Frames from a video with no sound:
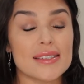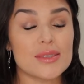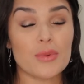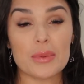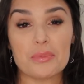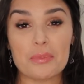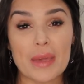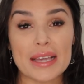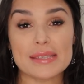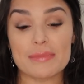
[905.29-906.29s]
It's what
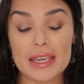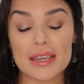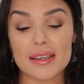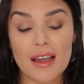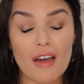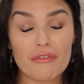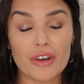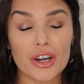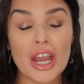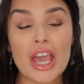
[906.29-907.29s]
makes me
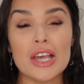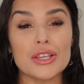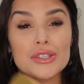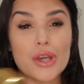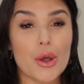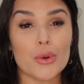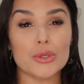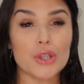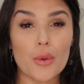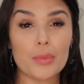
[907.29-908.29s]
comfort. So
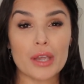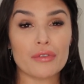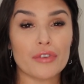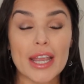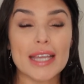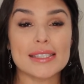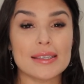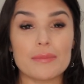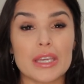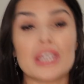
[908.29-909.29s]
don't be afraid
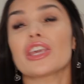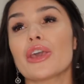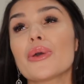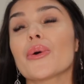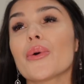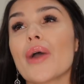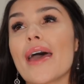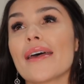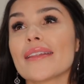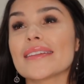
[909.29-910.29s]
to be you.
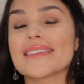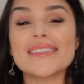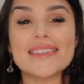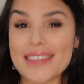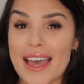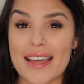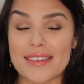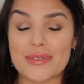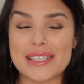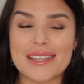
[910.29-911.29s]
And that
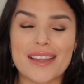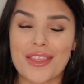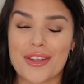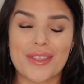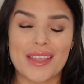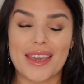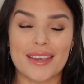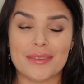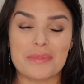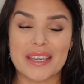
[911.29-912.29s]
was another
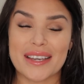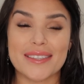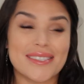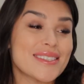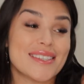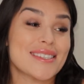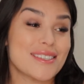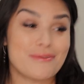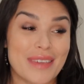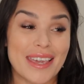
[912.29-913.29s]
thing, because this
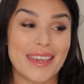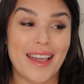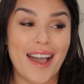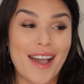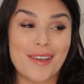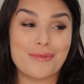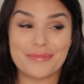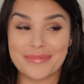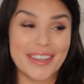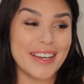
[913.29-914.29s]
is me.
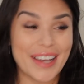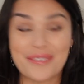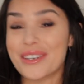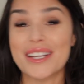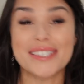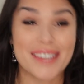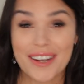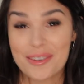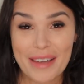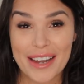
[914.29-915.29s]
I'm I'm gonna
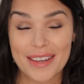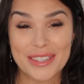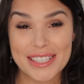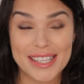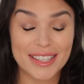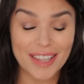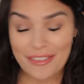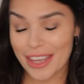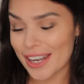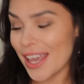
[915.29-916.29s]
talk about it because I
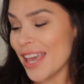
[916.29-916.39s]
love it.